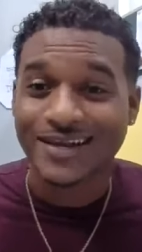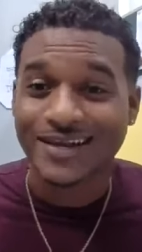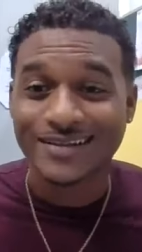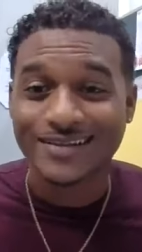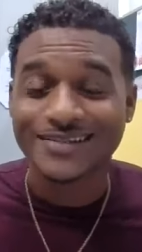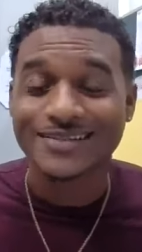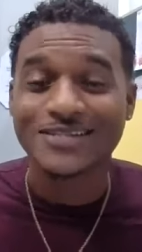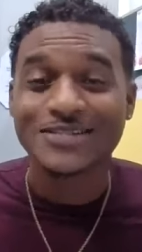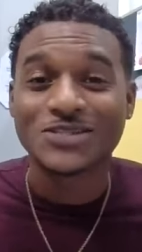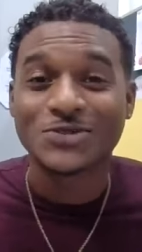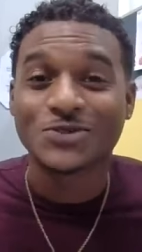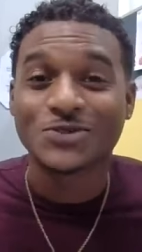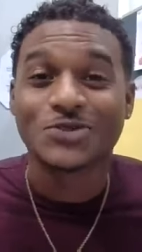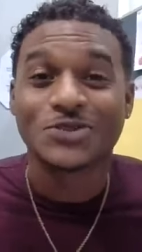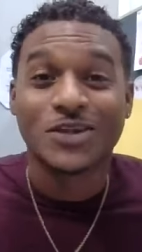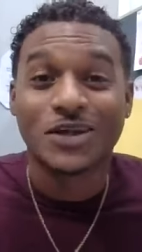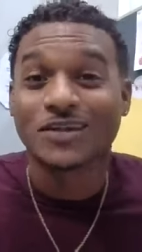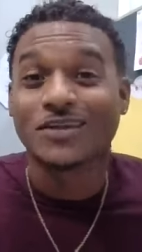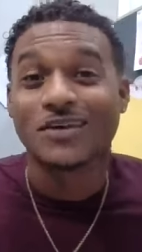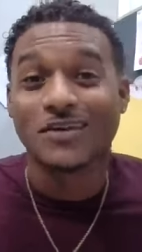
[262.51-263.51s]
and this is
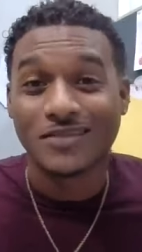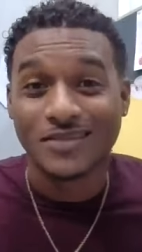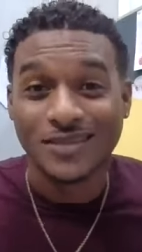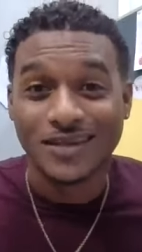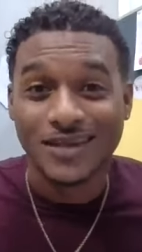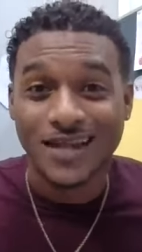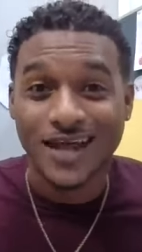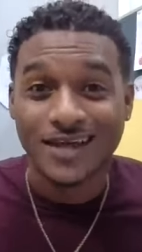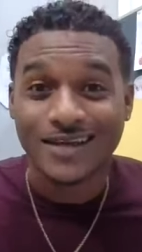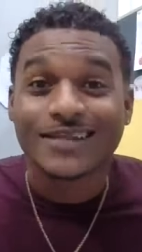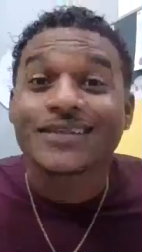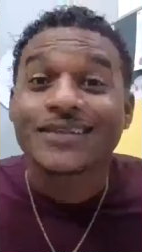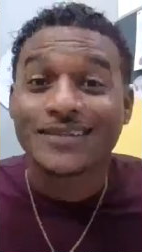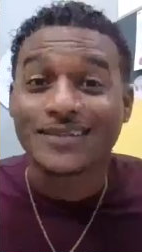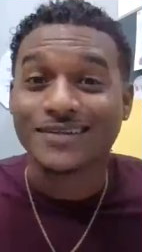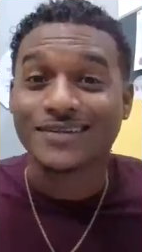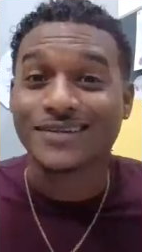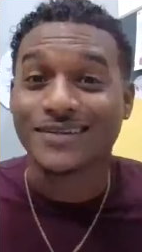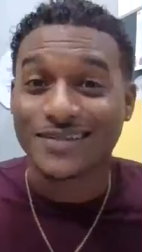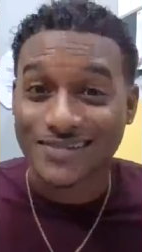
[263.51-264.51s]
none other than
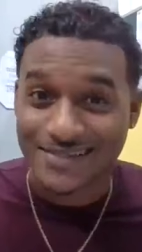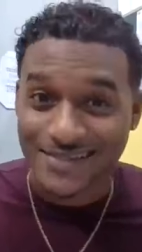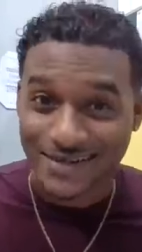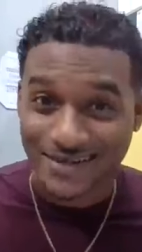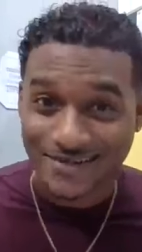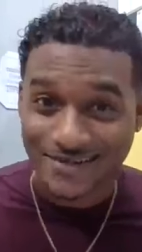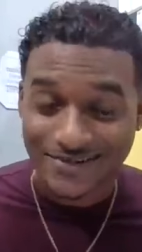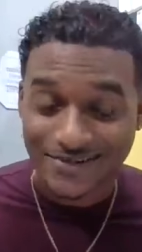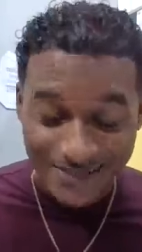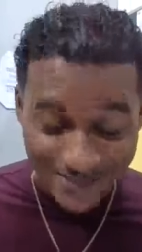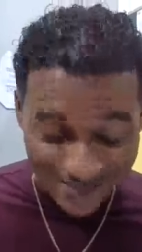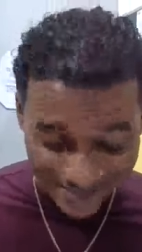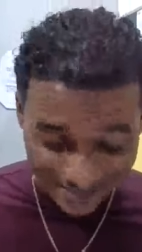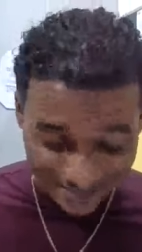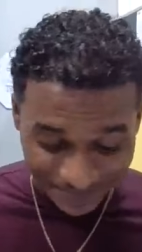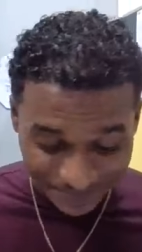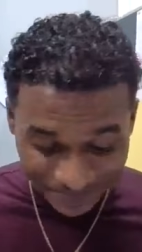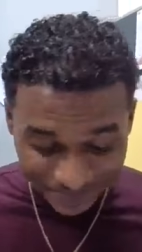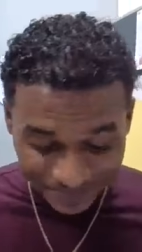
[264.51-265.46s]
Colonel Sanders.